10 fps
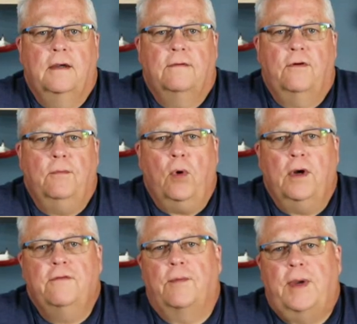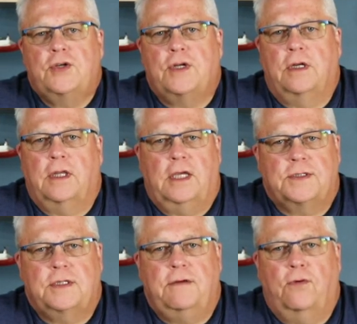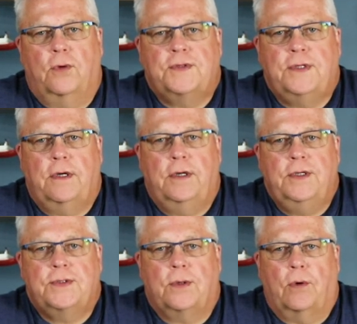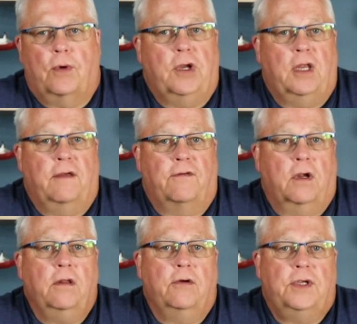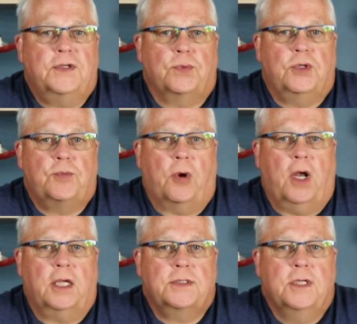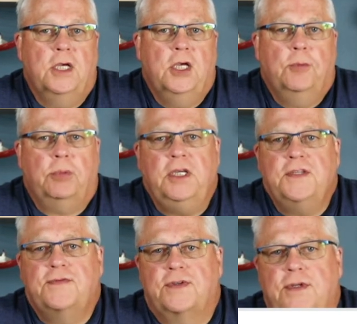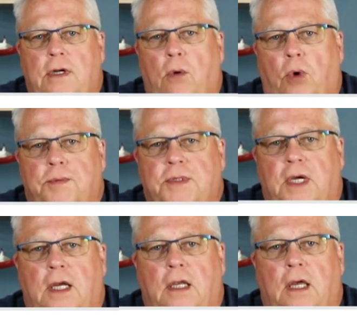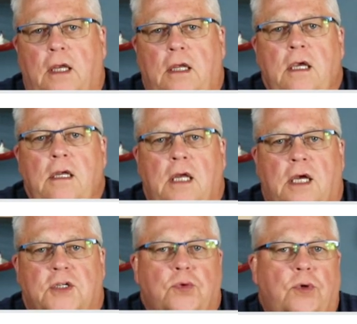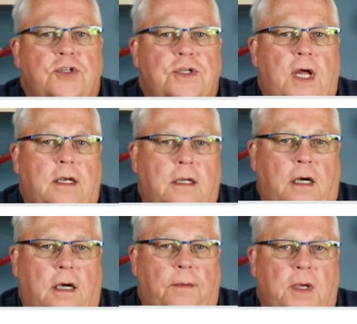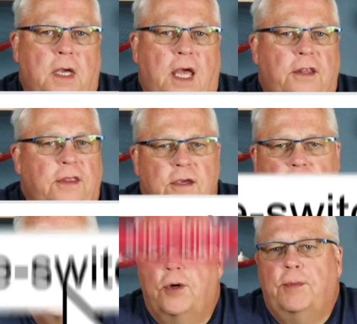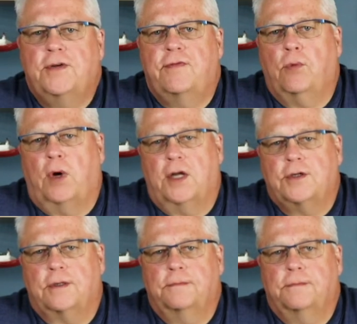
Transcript: For more information on the ST4 series or any of our other E-Switch products, please visit our website at e-switch.com and thank you so much for watching.